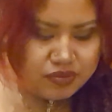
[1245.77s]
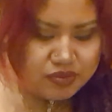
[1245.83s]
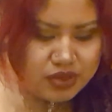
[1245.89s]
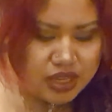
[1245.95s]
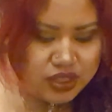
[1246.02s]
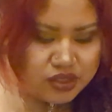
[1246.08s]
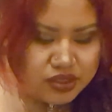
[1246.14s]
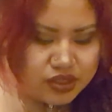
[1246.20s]

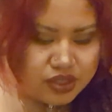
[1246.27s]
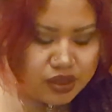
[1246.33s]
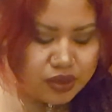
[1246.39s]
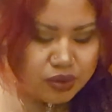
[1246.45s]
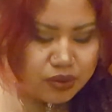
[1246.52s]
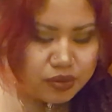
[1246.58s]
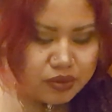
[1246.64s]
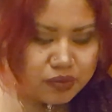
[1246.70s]
And
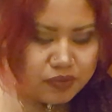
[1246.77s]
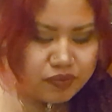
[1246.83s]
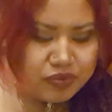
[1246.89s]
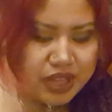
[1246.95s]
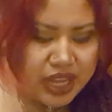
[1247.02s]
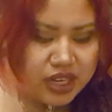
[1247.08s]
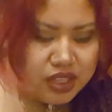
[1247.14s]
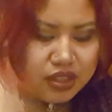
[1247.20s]
so
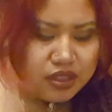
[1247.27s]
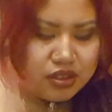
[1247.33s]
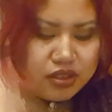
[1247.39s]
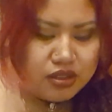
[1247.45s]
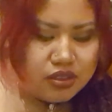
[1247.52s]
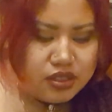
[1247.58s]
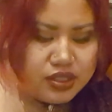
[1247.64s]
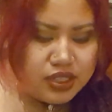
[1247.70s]
I didn't
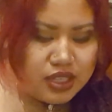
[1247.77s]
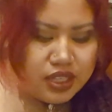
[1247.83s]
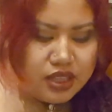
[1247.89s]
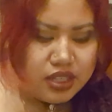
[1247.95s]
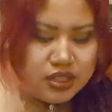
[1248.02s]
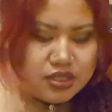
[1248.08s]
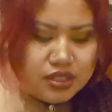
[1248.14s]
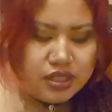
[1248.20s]
see
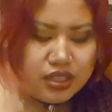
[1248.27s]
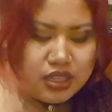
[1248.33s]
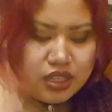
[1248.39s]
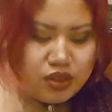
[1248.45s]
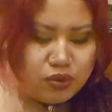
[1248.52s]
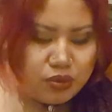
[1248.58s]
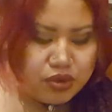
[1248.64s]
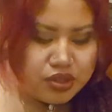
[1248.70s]
these
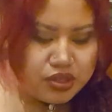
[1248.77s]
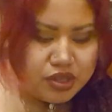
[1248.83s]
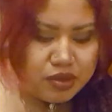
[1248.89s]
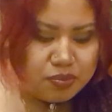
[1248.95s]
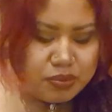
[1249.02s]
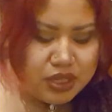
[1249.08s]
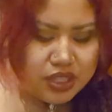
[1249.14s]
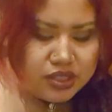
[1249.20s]
in order,
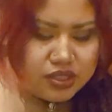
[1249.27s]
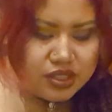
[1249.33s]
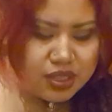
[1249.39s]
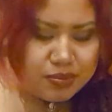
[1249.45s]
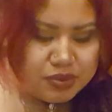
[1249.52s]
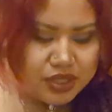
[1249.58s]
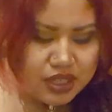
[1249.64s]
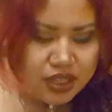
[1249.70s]
but it
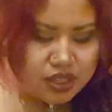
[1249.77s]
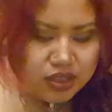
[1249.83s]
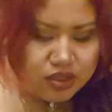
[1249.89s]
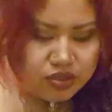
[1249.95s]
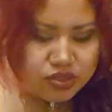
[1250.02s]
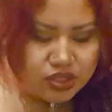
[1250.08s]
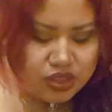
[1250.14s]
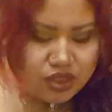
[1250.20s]
seems like
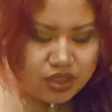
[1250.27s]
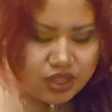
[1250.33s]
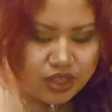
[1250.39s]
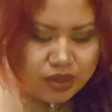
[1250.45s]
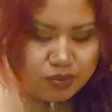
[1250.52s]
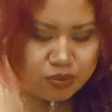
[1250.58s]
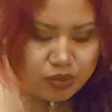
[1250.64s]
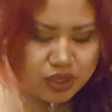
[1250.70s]
there's a
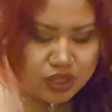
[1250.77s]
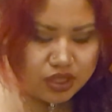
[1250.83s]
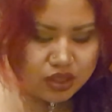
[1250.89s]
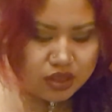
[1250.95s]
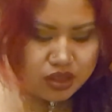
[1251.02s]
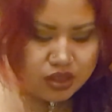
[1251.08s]
theme with